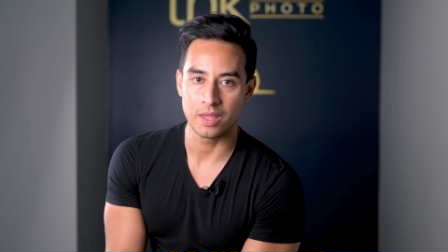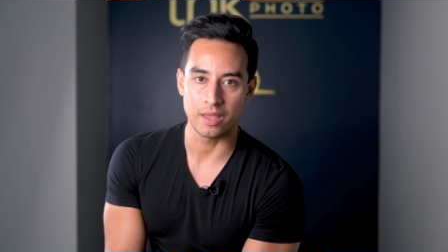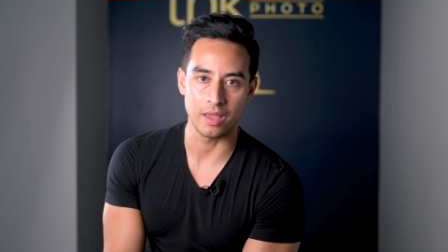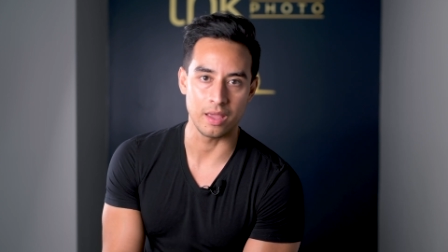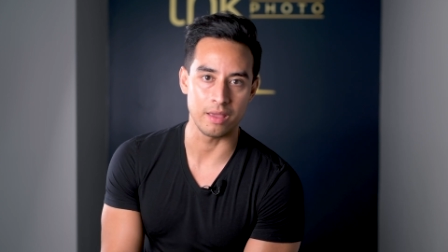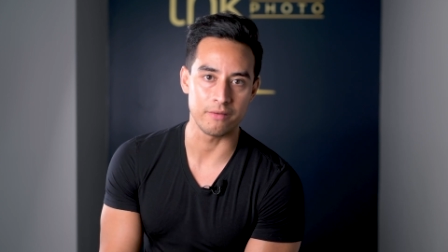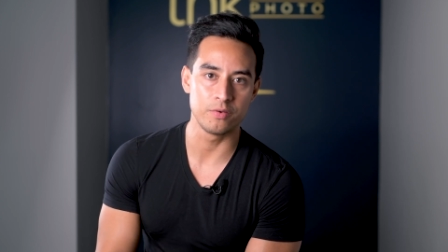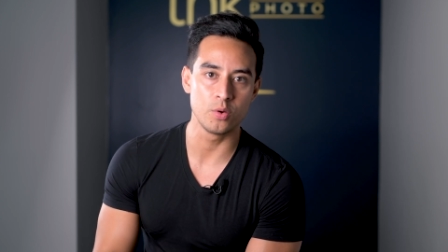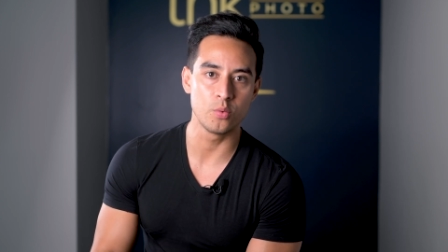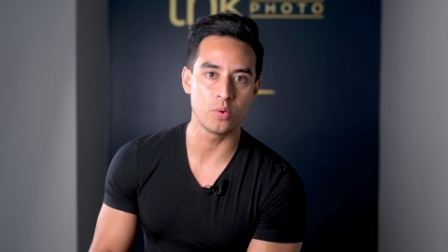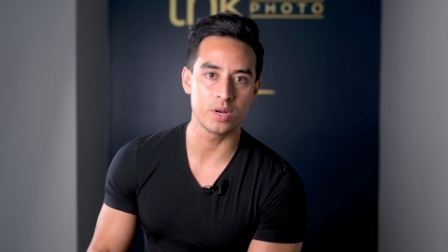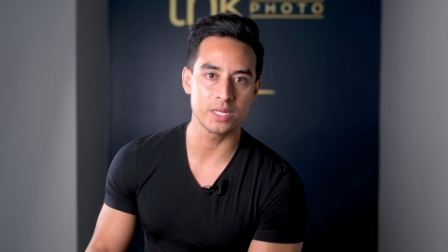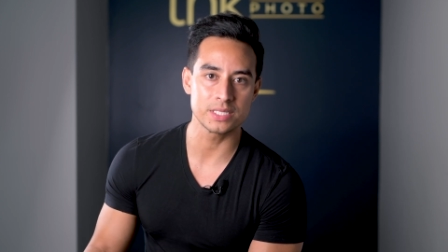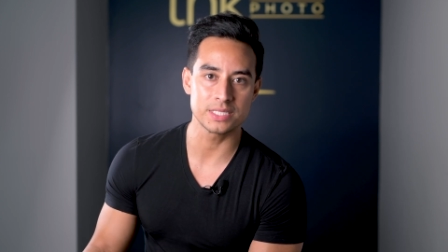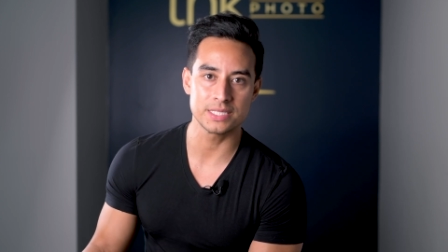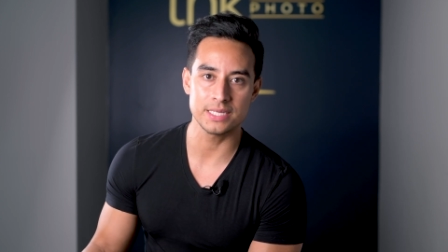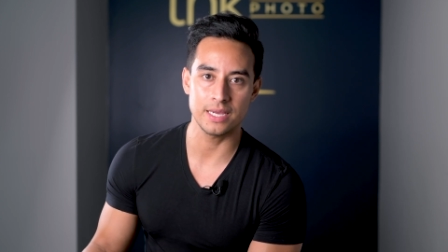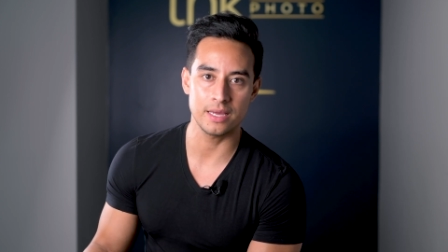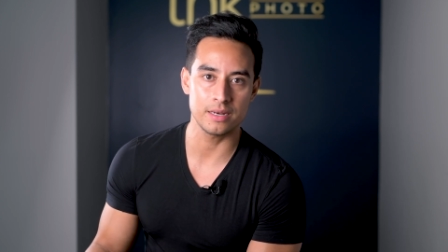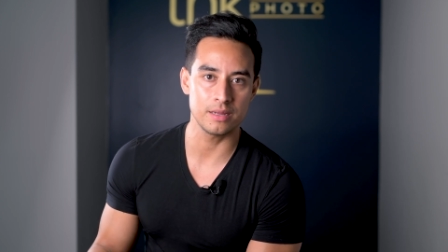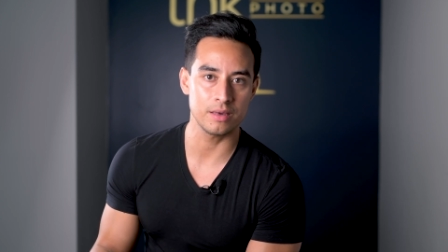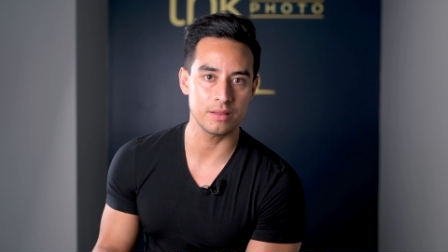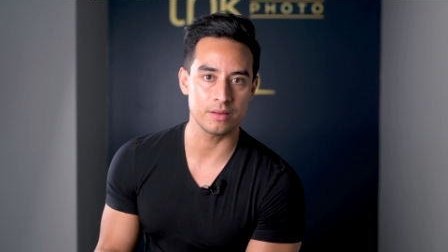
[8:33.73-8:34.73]
If you want to
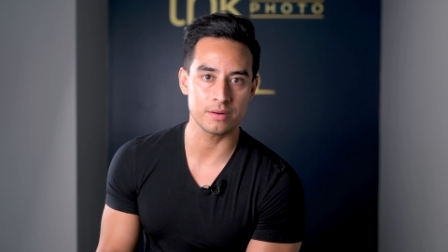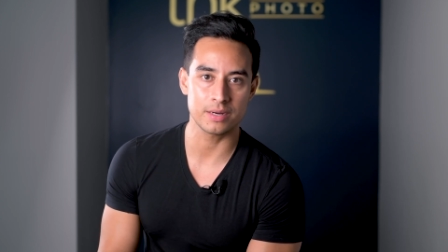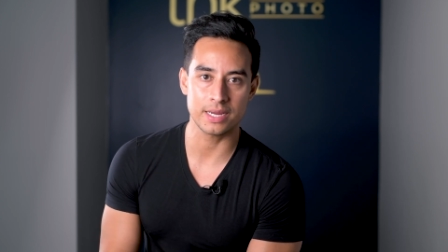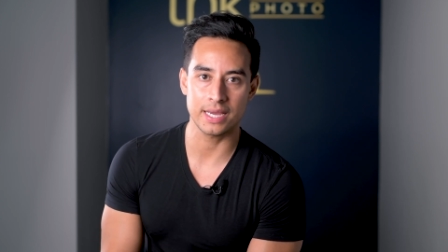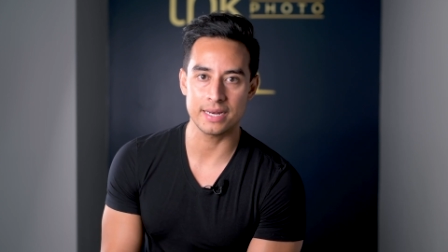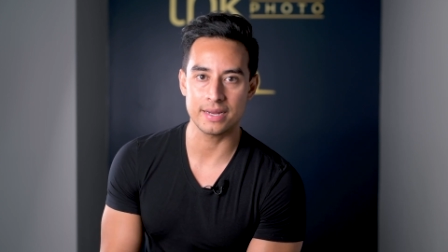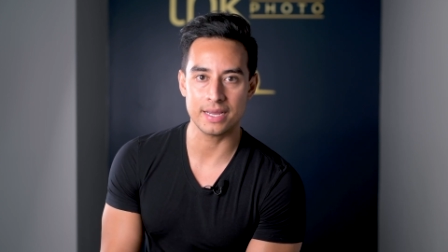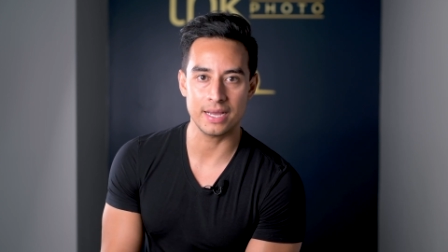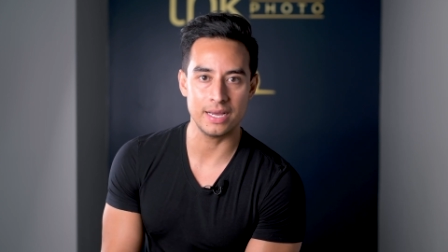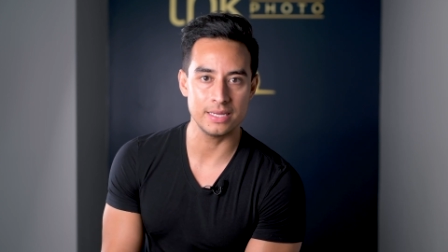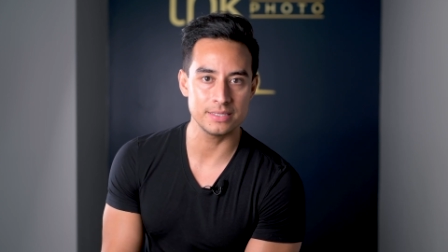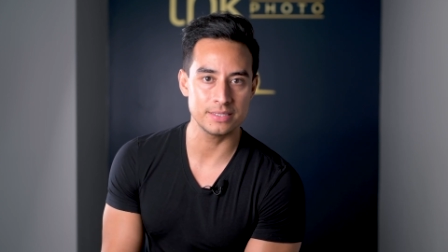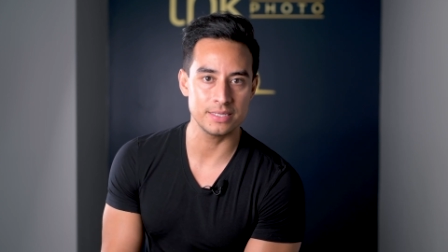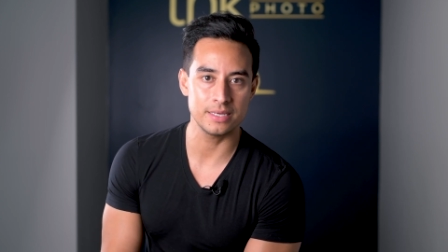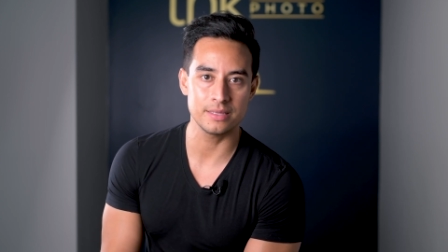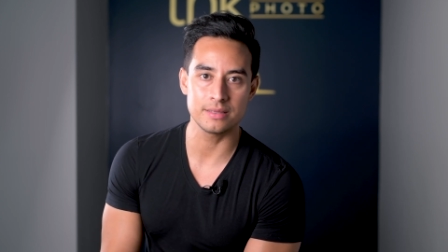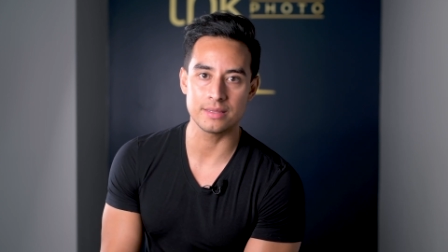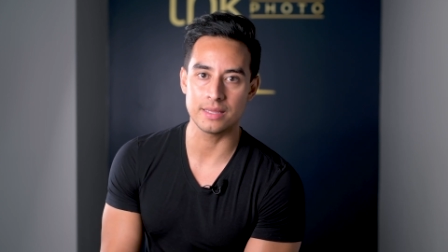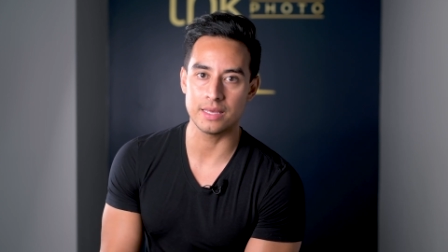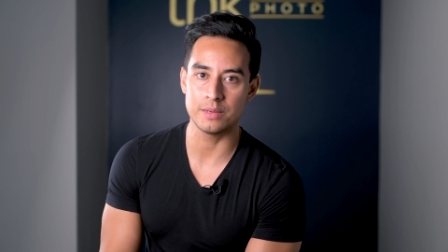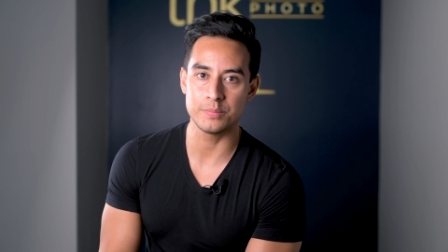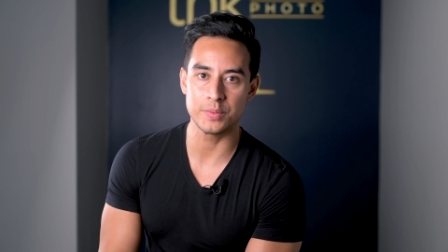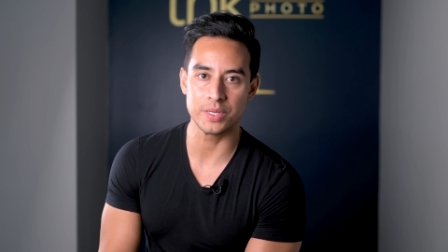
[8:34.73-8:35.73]
see any other kind of
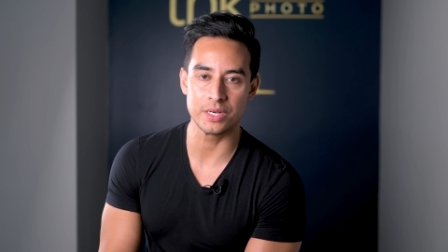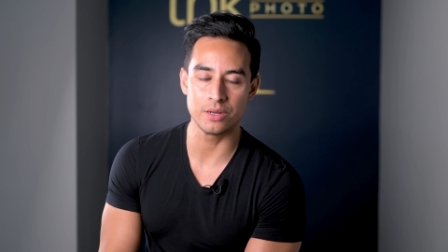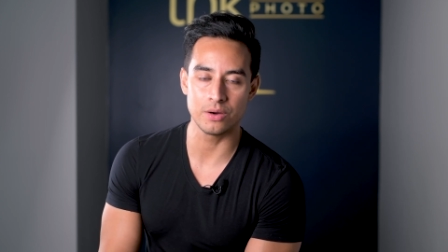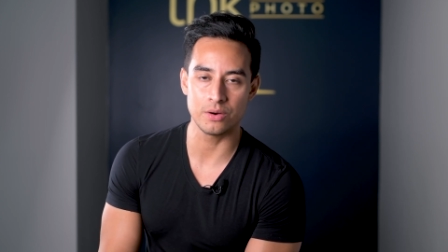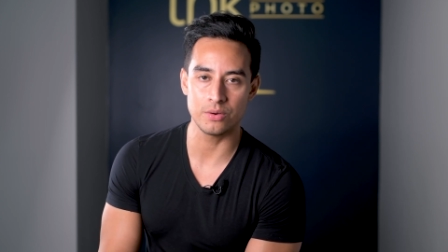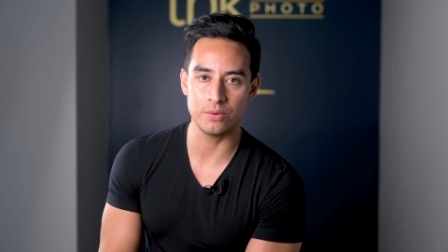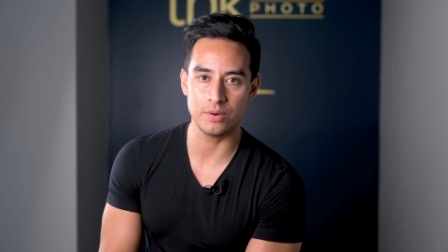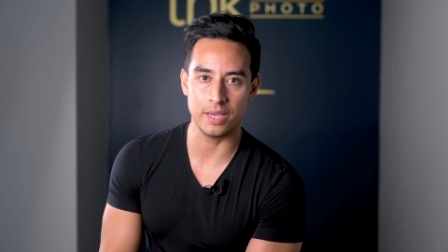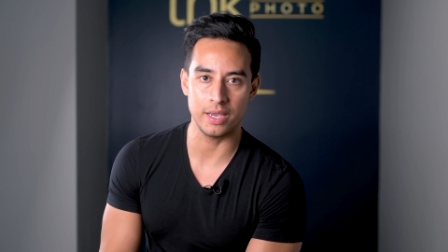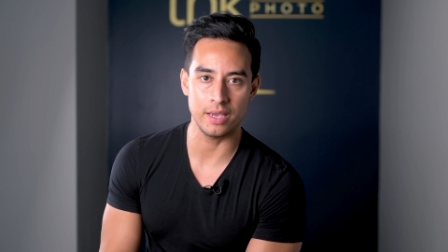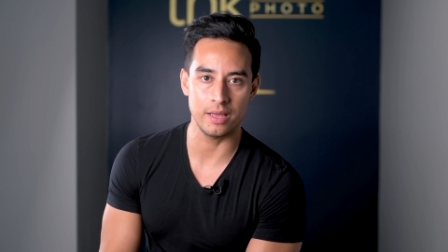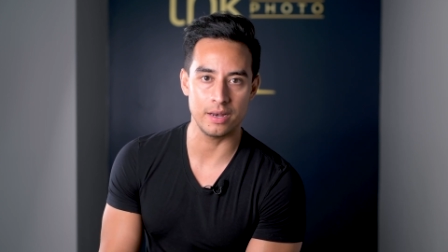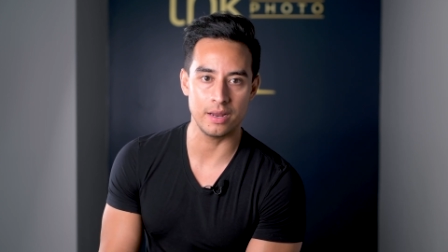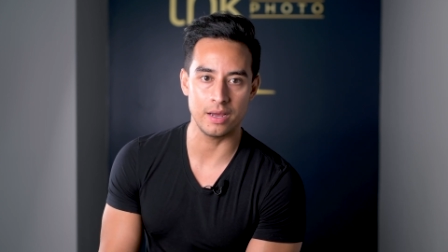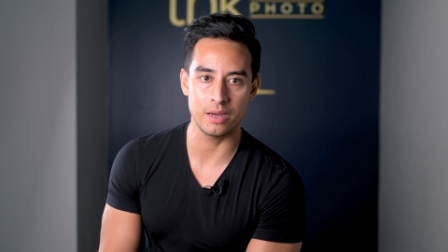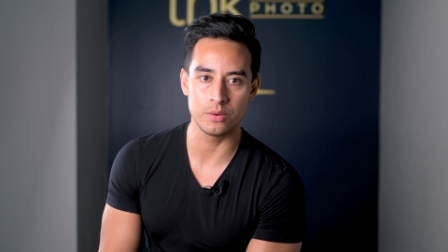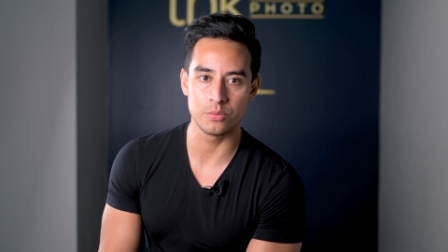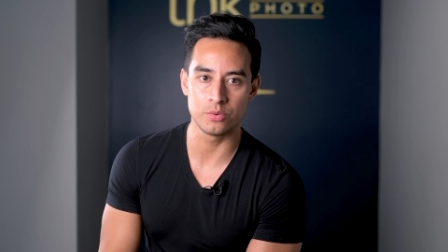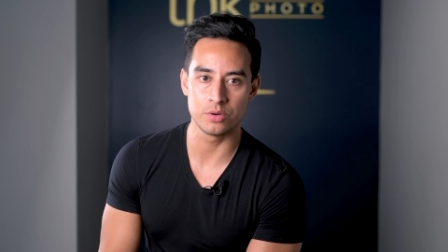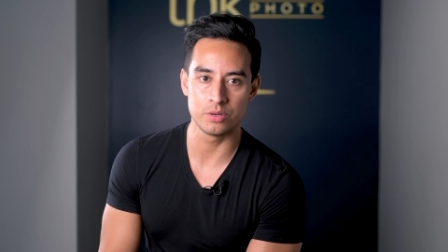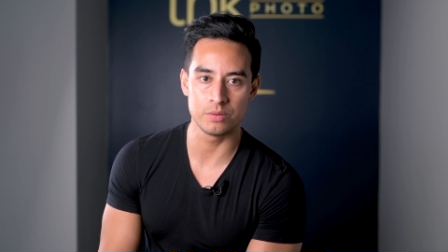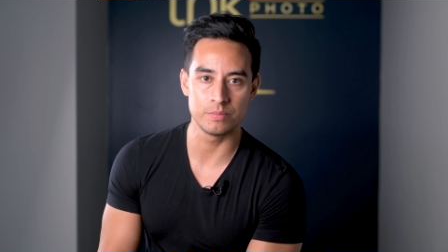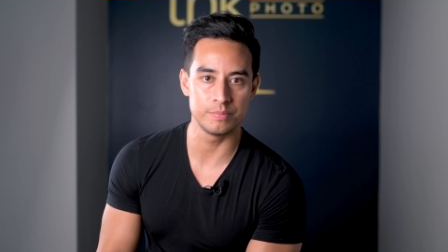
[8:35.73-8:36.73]
content, let me know, and
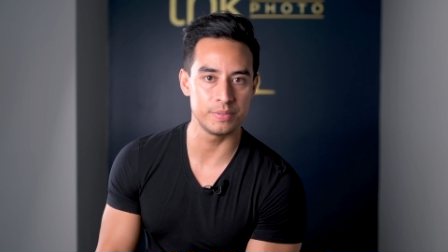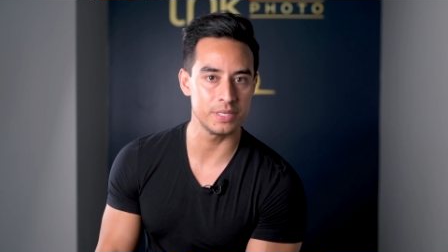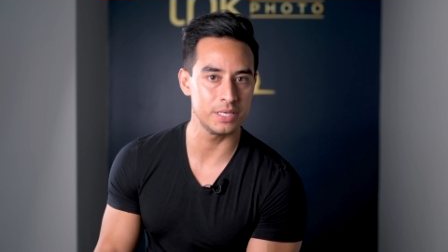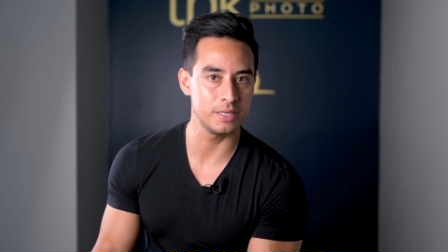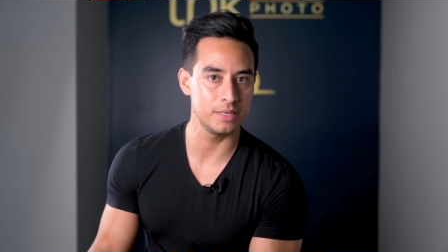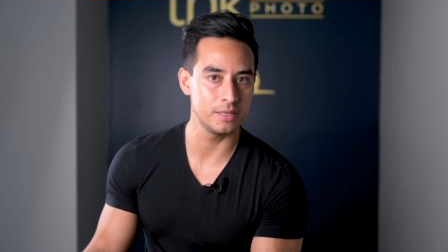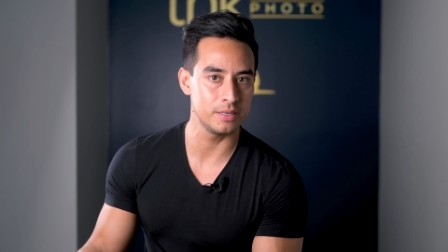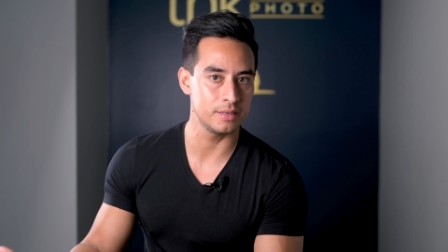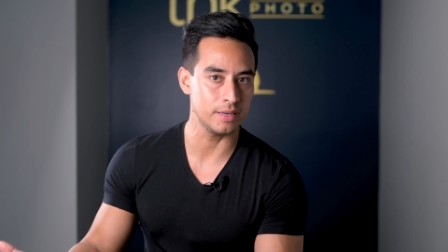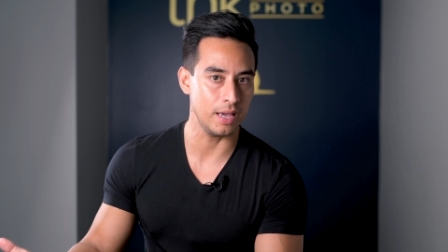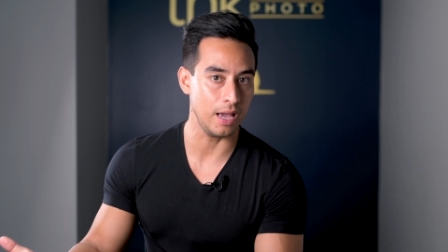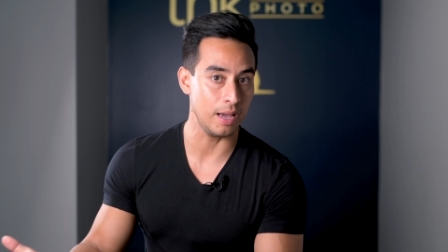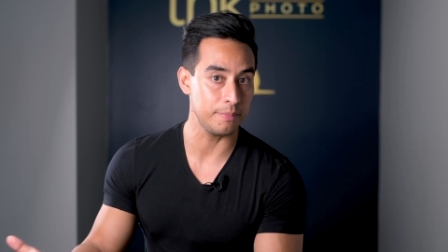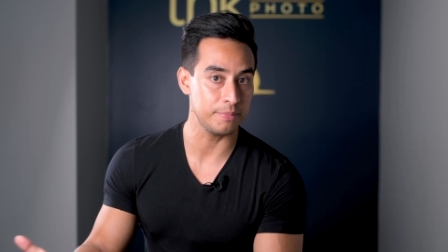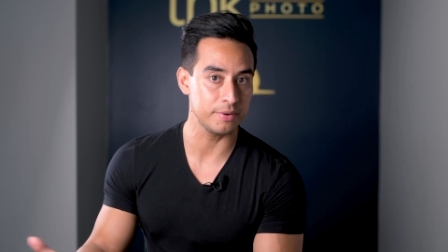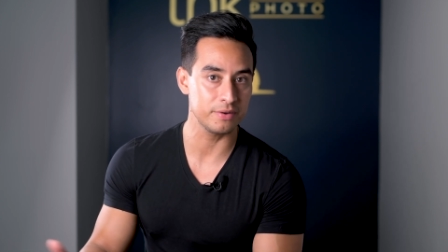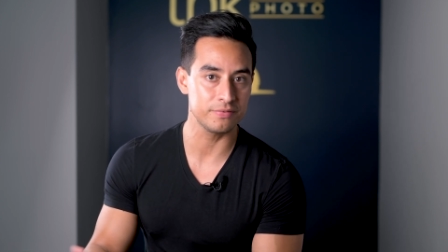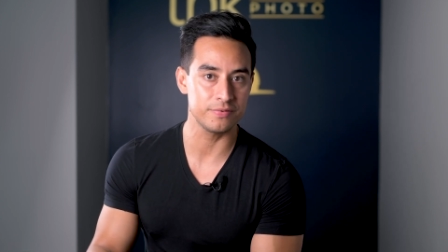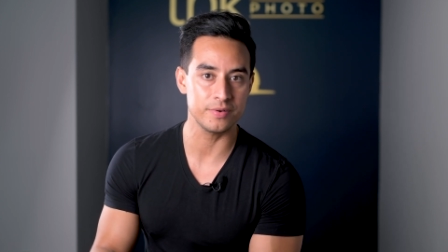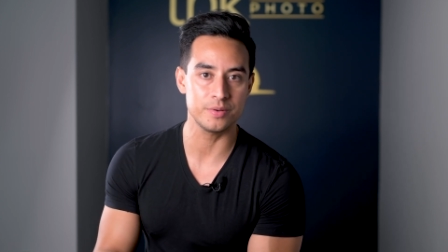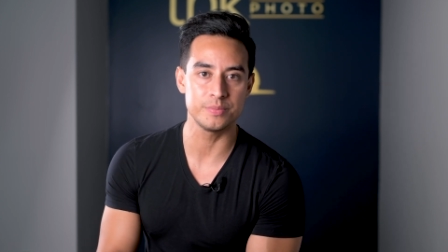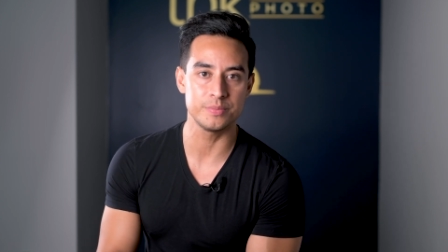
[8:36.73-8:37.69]
I will be happy to